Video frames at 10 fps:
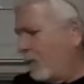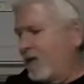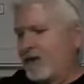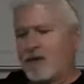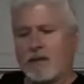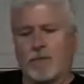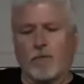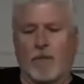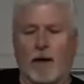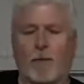This is a
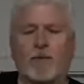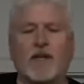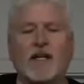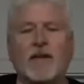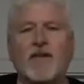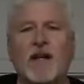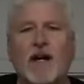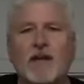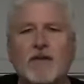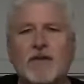plate of that
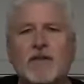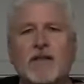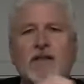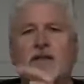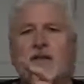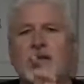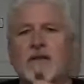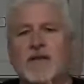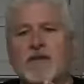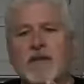Hydro Steel.
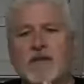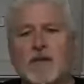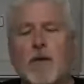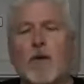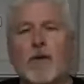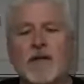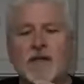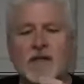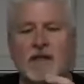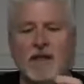See, it's 1/4 inch
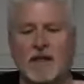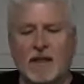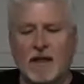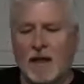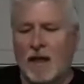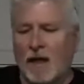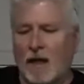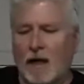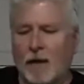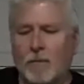thick.
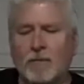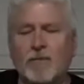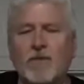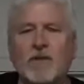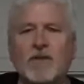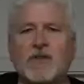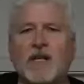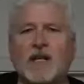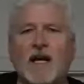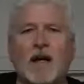You can
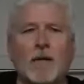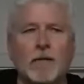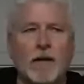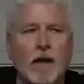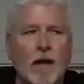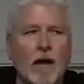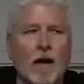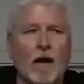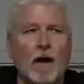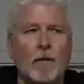check out
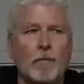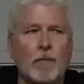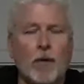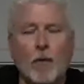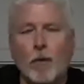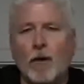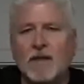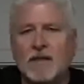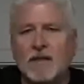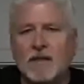Po
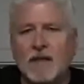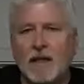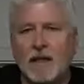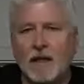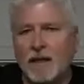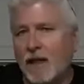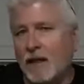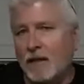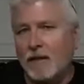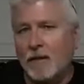Boys to see,
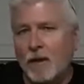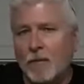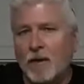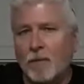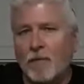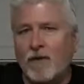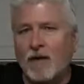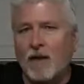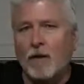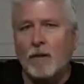again, you know, he put up a
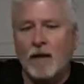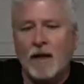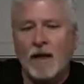video